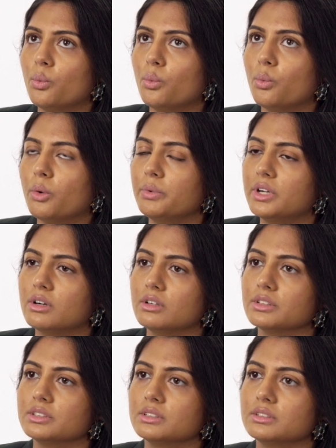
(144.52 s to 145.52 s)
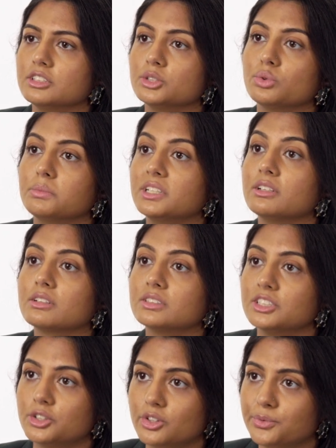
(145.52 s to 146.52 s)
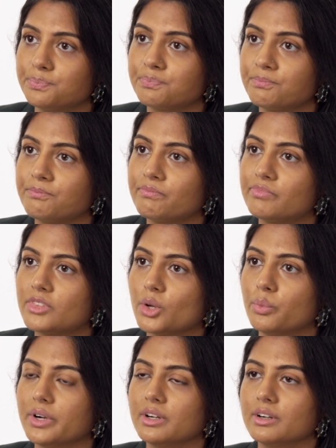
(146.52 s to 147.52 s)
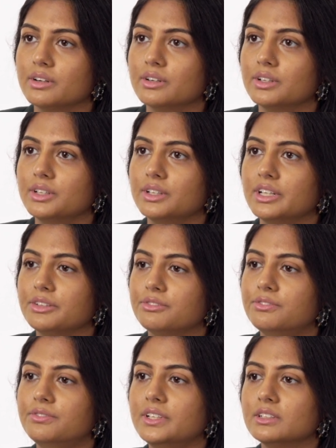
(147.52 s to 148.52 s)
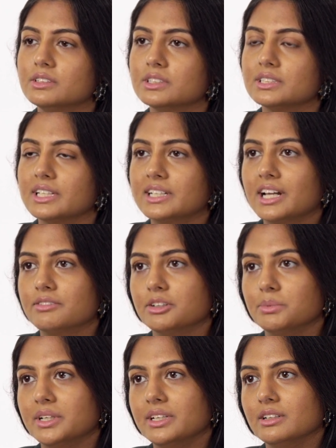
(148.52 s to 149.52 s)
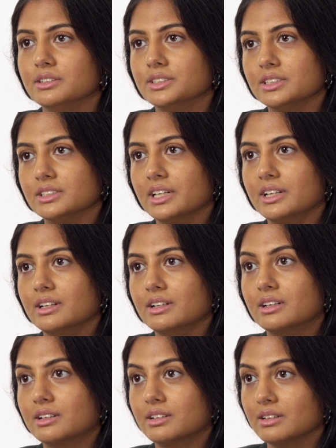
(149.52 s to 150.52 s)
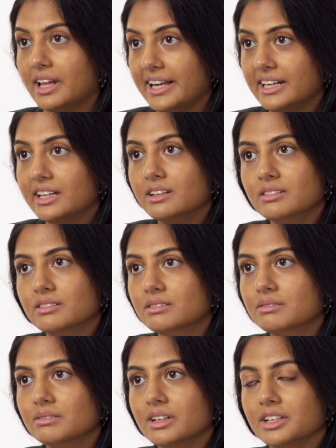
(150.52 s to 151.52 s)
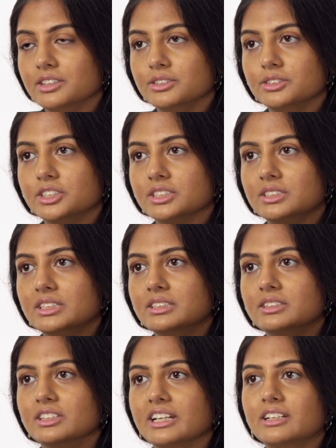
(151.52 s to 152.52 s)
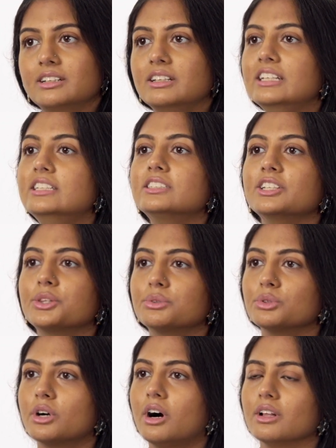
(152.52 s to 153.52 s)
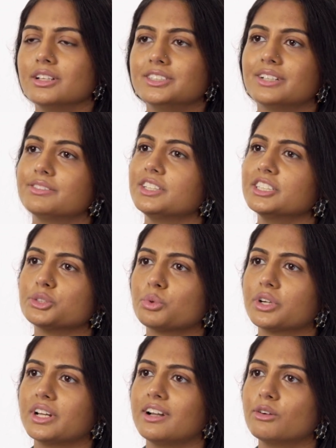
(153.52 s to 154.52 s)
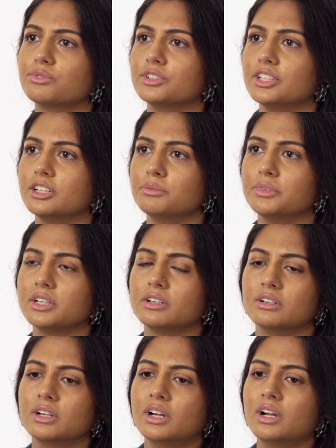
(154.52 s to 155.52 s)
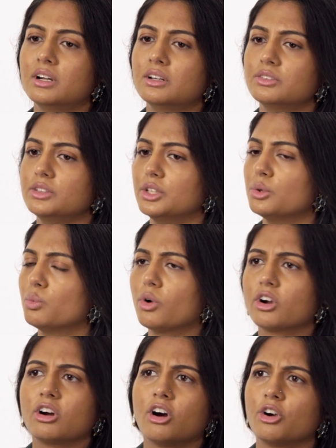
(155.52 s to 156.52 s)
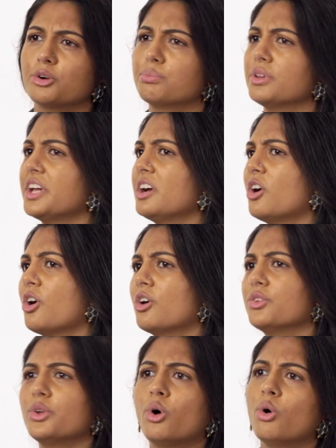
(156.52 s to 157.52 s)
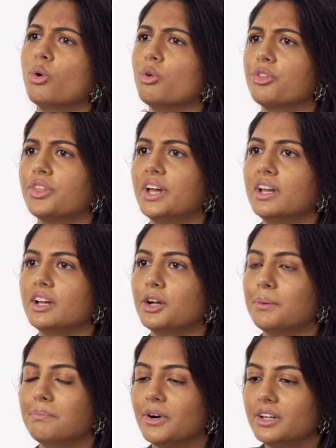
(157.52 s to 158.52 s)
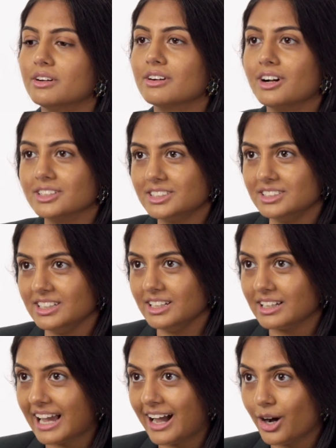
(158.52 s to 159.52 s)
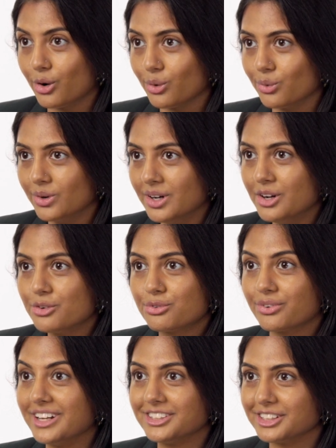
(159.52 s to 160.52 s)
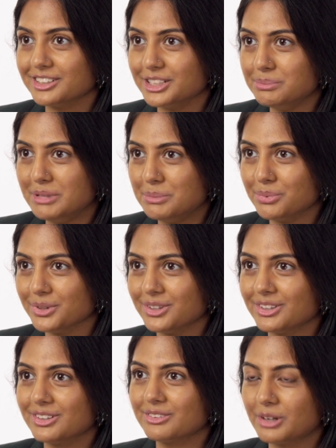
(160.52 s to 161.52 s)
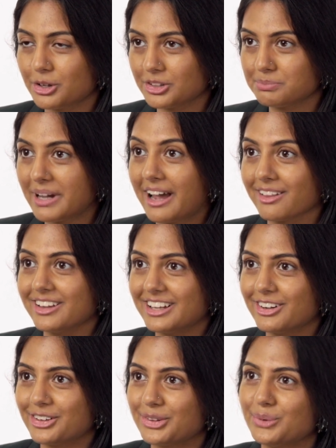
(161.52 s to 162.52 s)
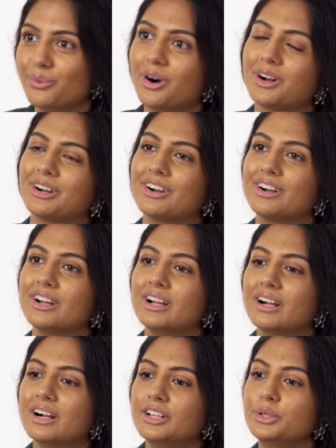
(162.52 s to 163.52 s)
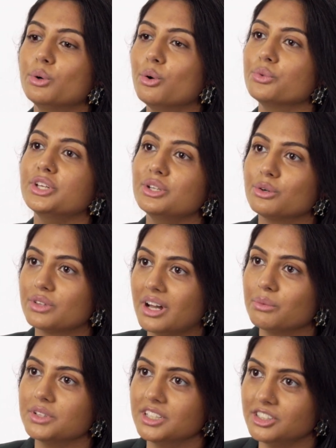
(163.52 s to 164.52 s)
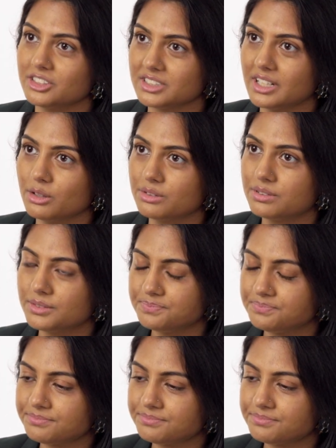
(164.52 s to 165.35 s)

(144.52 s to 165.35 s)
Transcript: what we call the swimming duck syndrome, where it feels like everybody else is like gliding and just like easing through college. Everything's working out for them. They're, work hard, play hard, the whole thing, but you're not seeing how frantically people are pedaling under the water. You only know that within yourself.